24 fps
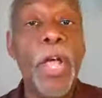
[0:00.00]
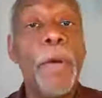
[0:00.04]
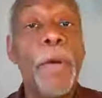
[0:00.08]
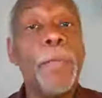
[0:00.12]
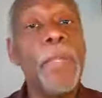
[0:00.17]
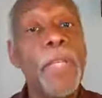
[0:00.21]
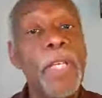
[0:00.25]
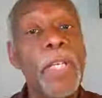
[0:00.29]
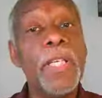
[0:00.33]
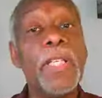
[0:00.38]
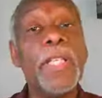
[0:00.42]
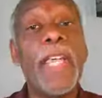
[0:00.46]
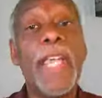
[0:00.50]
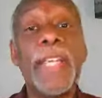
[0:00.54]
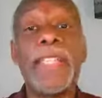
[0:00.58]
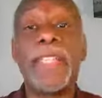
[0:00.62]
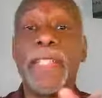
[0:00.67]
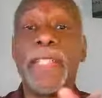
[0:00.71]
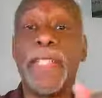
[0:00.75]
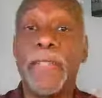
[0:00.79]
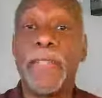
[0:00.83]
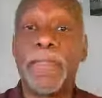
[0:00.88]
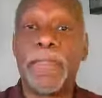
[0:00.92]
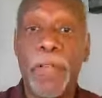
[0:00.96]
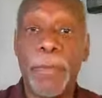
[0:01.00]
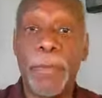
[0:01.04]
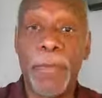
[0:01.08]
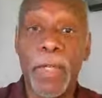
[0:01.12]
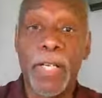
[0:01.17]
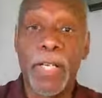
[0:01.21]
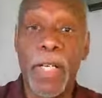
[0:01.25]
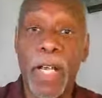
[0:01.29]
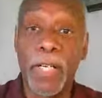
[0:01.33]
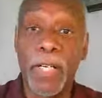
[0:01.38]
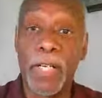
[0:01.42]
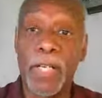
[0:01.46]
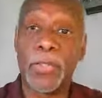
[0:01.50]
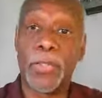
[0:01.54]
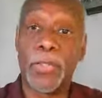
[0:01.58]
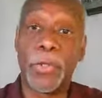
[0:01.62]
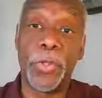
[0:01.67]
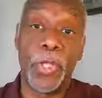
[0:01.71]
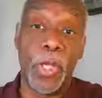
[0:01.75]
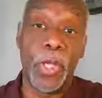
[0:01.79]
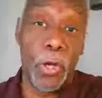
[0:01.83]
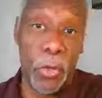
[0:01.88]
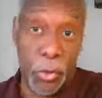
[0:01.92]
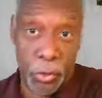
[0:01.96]
but this case they did it from the youngest to
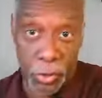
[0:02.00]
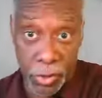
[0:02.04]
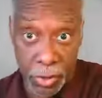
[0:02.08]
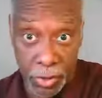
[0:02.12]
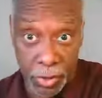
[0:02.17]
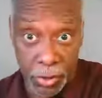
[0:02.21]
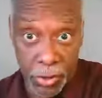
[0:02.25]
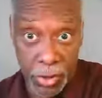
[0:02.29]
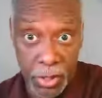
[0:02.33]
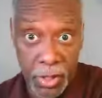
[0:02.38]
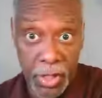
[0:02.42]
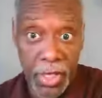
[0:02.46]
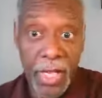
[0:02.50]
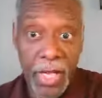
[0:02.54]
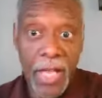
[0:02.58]
the oldest.